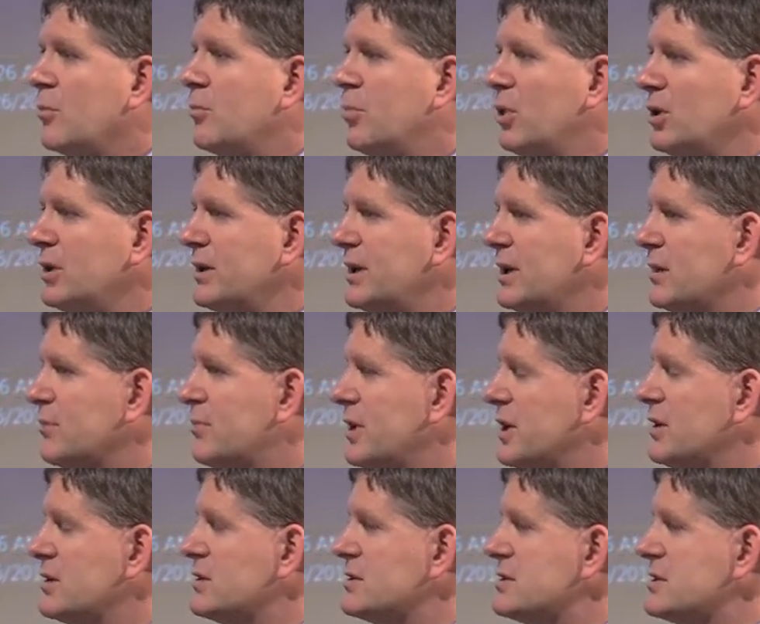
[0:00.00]
bullying
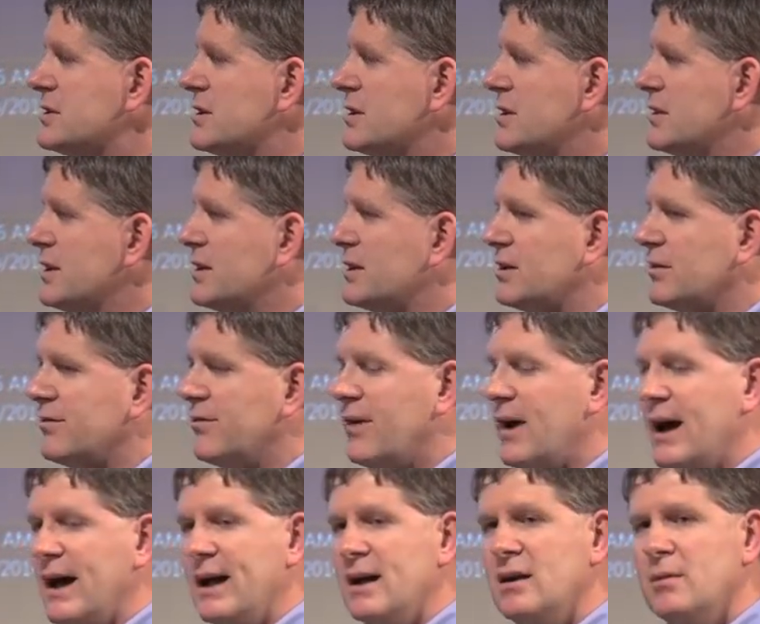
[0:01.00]
bills that
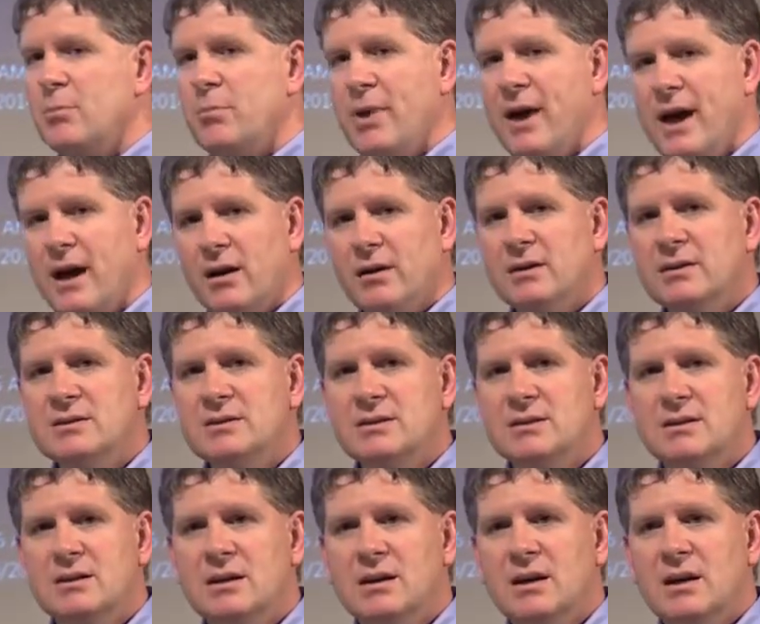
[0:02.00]
divide
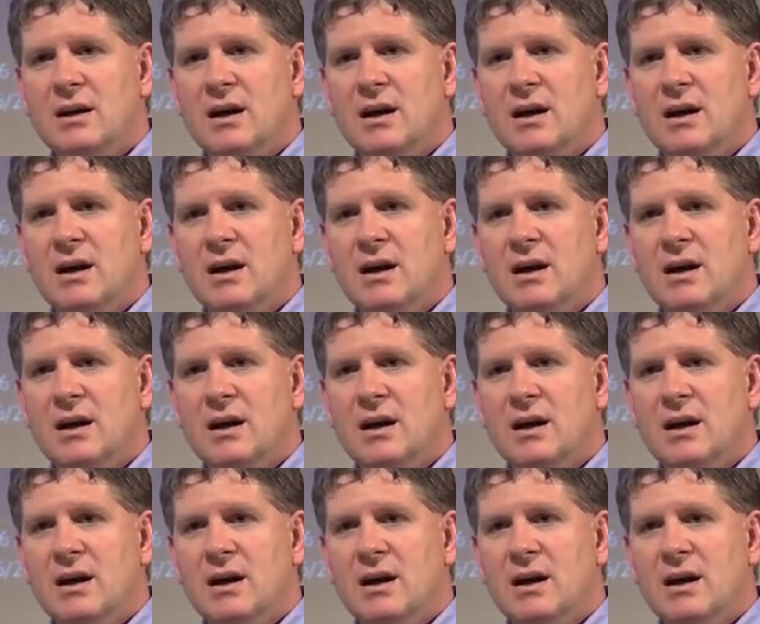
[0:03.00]
parents